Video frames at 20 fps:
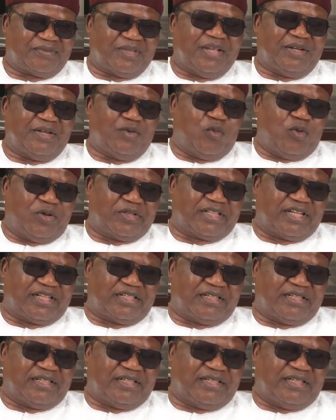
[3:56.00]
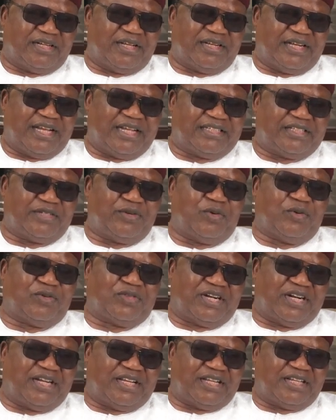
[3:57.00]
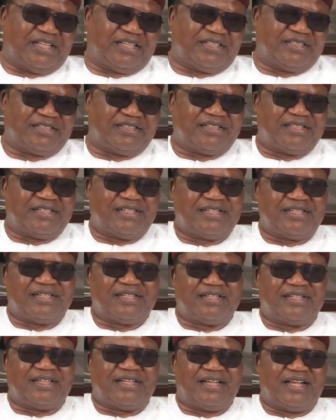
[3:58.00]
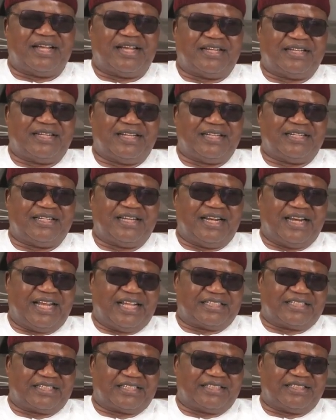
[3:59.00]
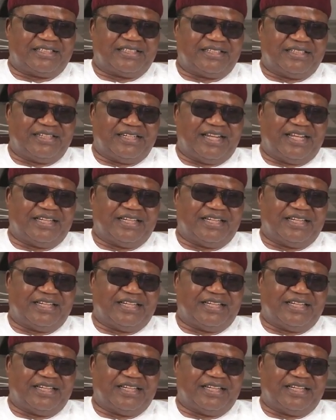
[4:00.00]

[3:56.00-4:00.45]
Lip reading: in 1903, and then the last in